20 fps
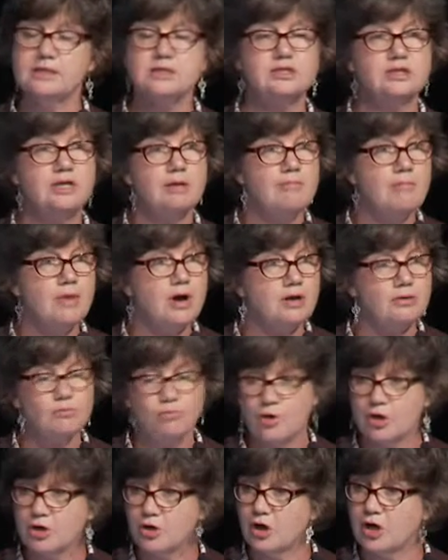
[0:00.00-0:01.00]
some might
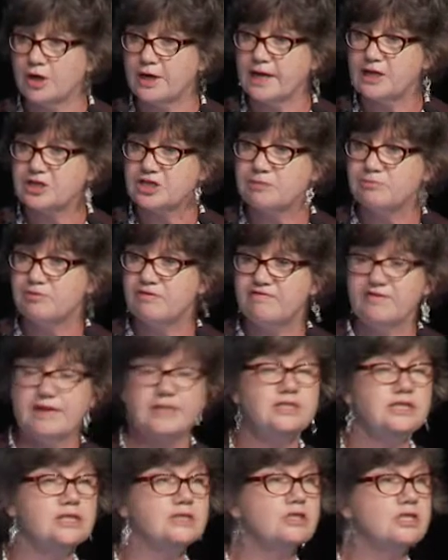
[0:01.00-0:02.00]
work on actually
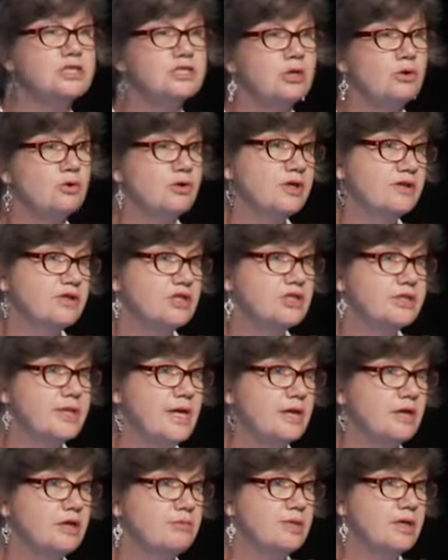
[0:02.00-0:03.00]
preventing the shortening of the
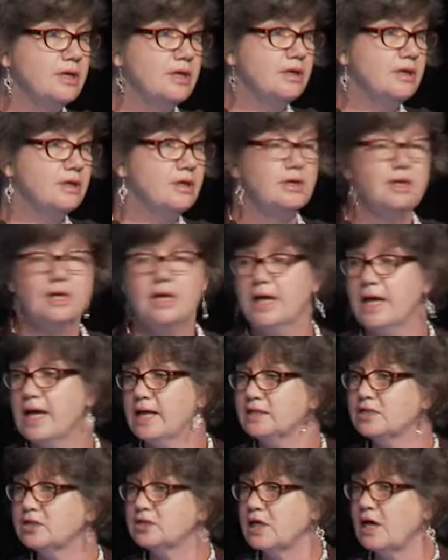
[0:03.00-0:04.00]
sarcomere,
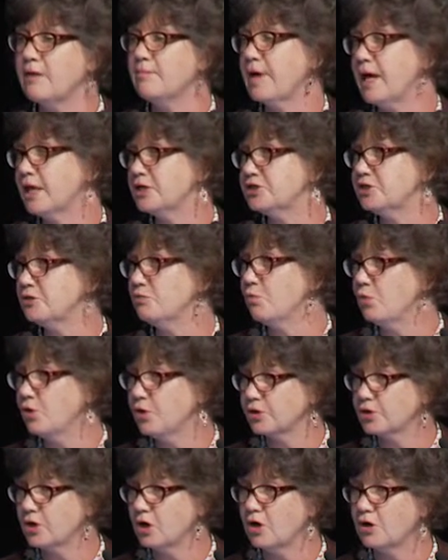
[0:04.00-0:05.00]
and some actually
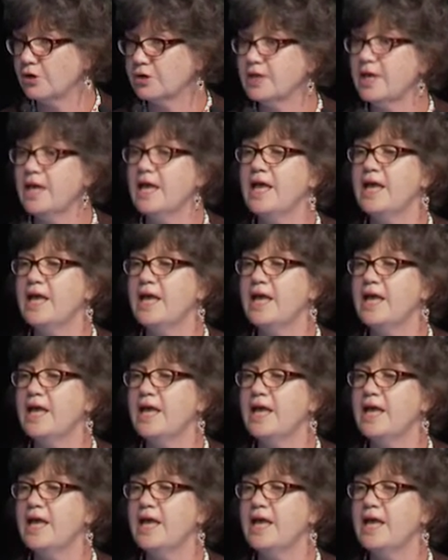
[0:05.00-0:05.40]
work on